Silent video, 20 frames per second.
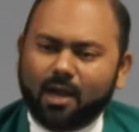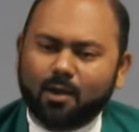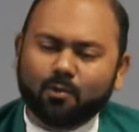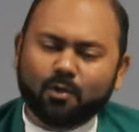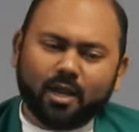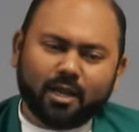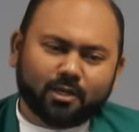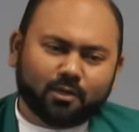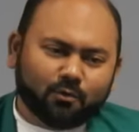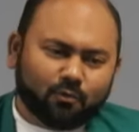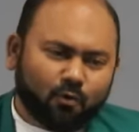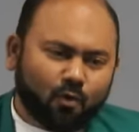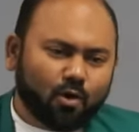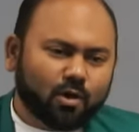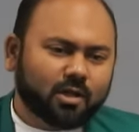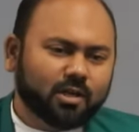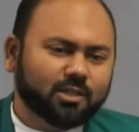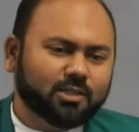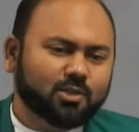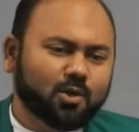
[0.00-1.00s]
I would like to
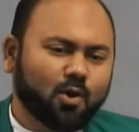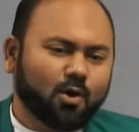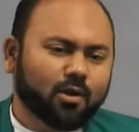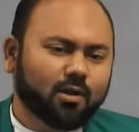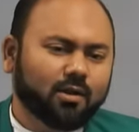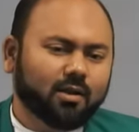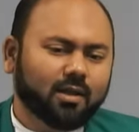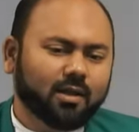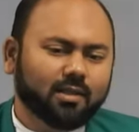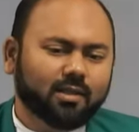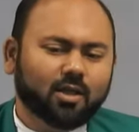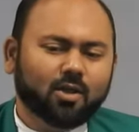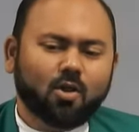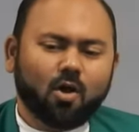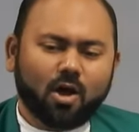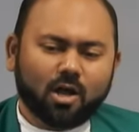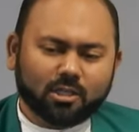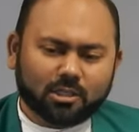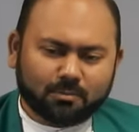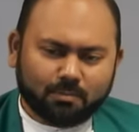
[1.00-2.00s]
focus on the
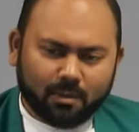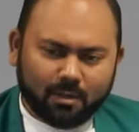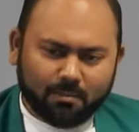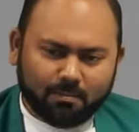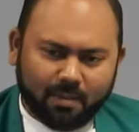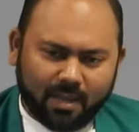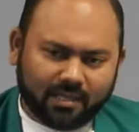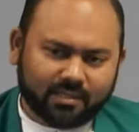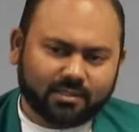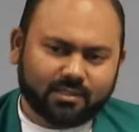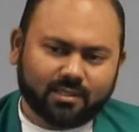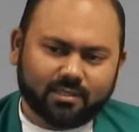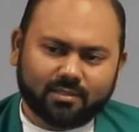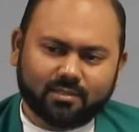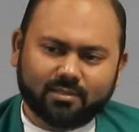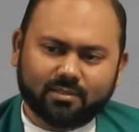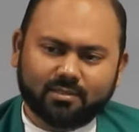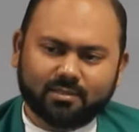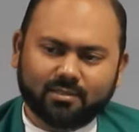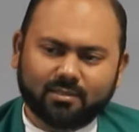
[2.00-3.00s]
gospel
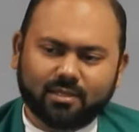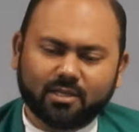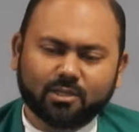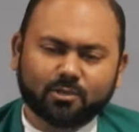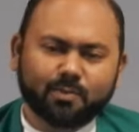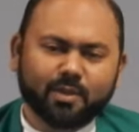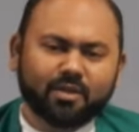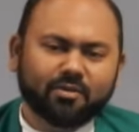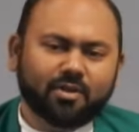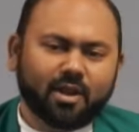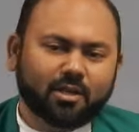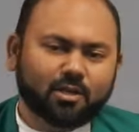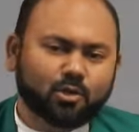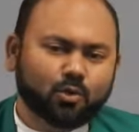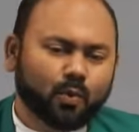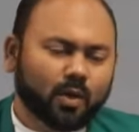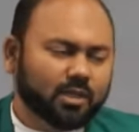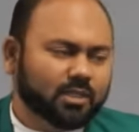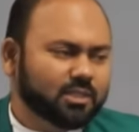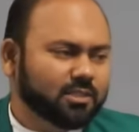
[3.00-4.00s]
passage that has been read
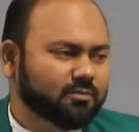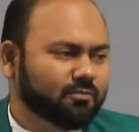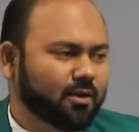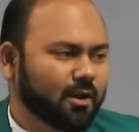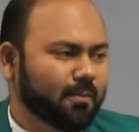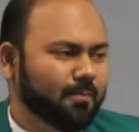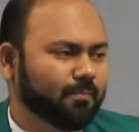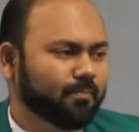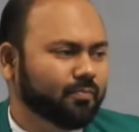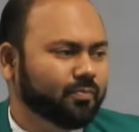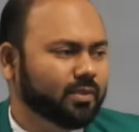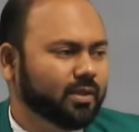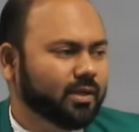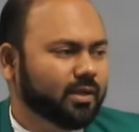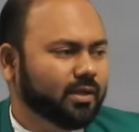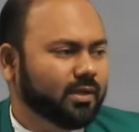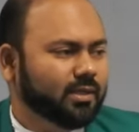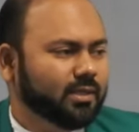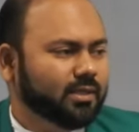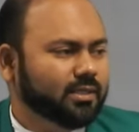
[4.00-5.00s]
to us from
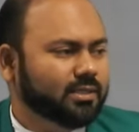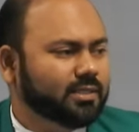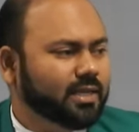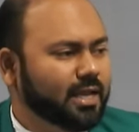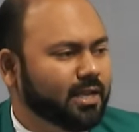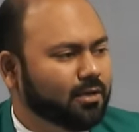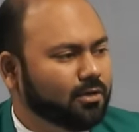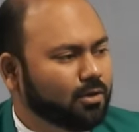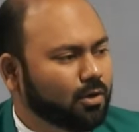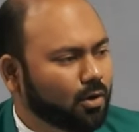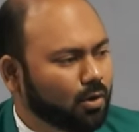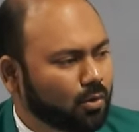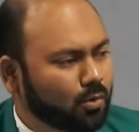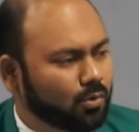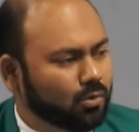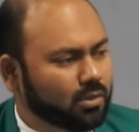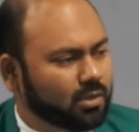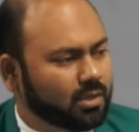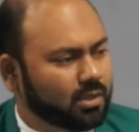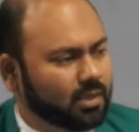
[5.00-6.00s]
St.
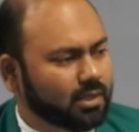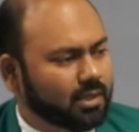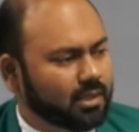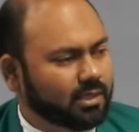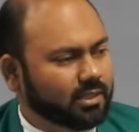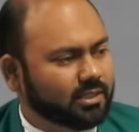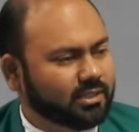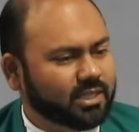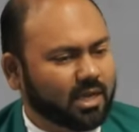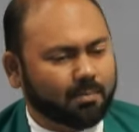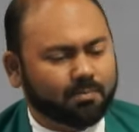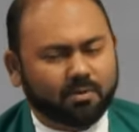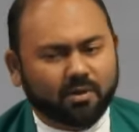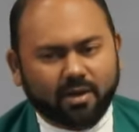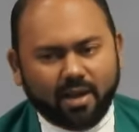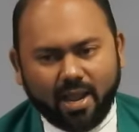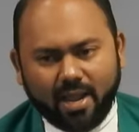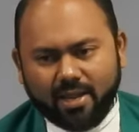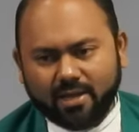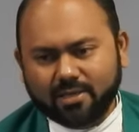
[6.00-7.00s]
Luke
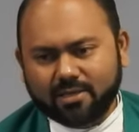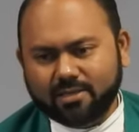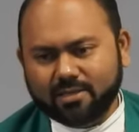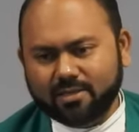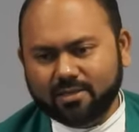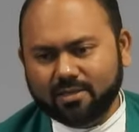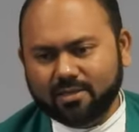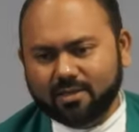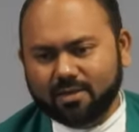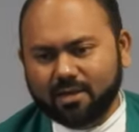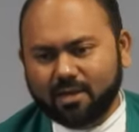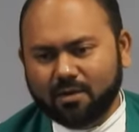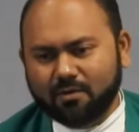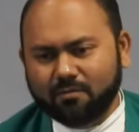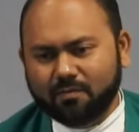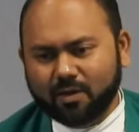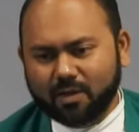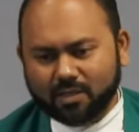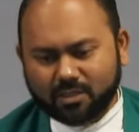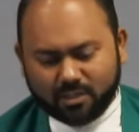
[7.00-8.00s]
chapter 8,
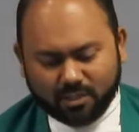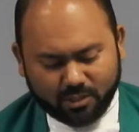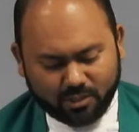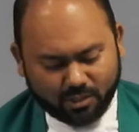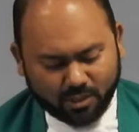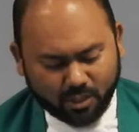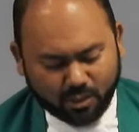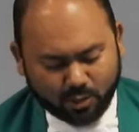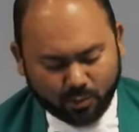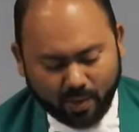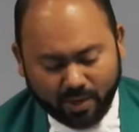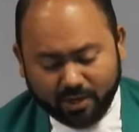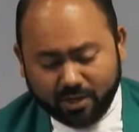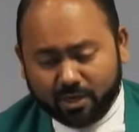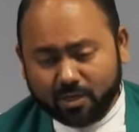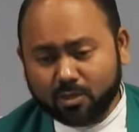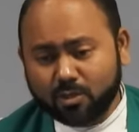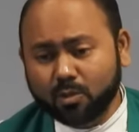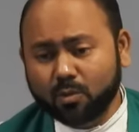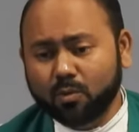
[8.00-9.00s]
verses
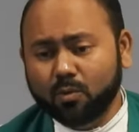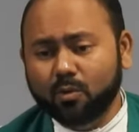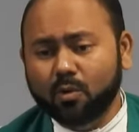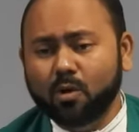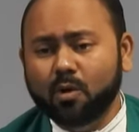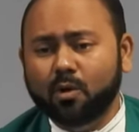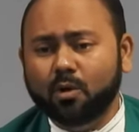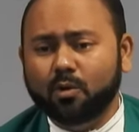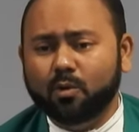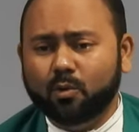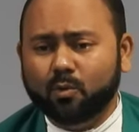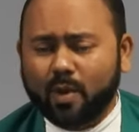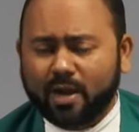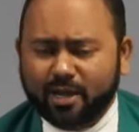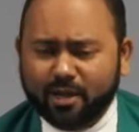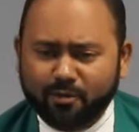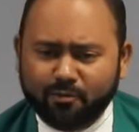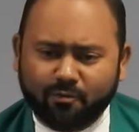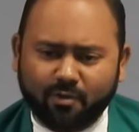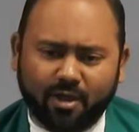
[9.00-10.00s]
22 to
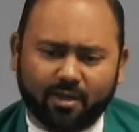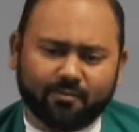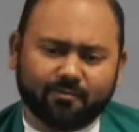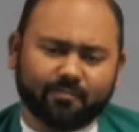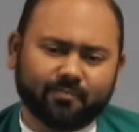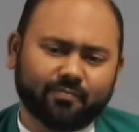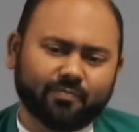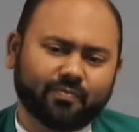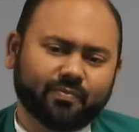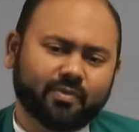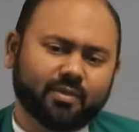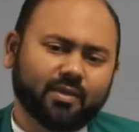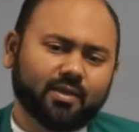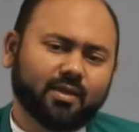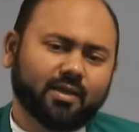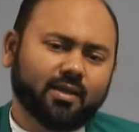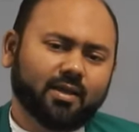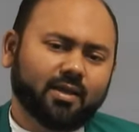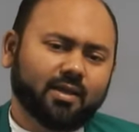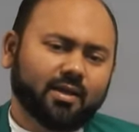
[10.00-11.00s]
25.
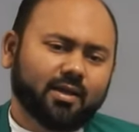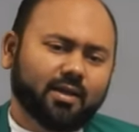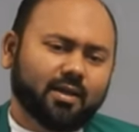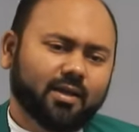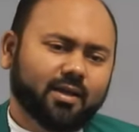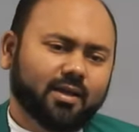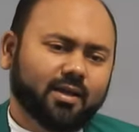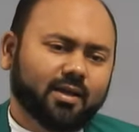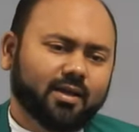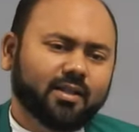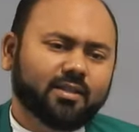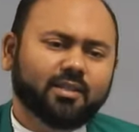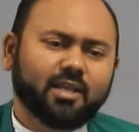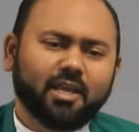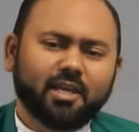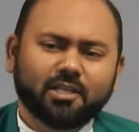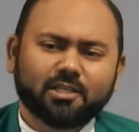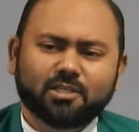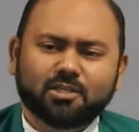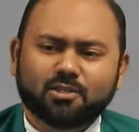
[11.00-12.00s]
Now,
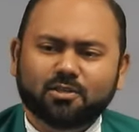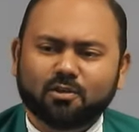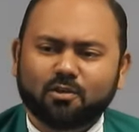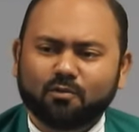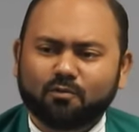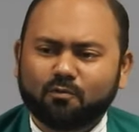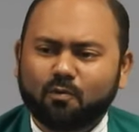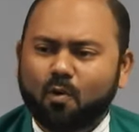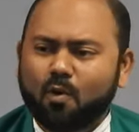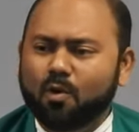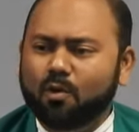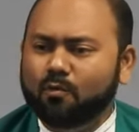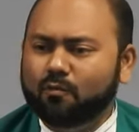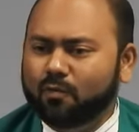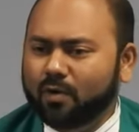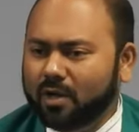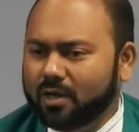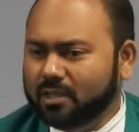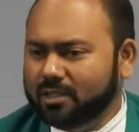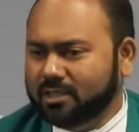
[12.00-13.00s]
these four
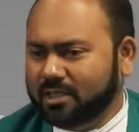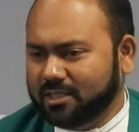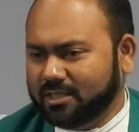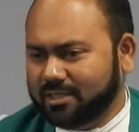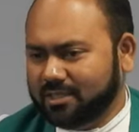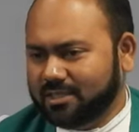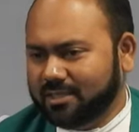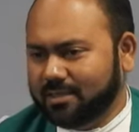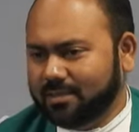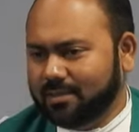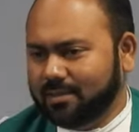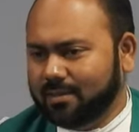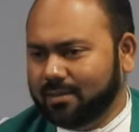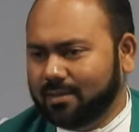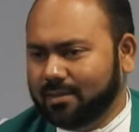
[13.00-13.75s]
verses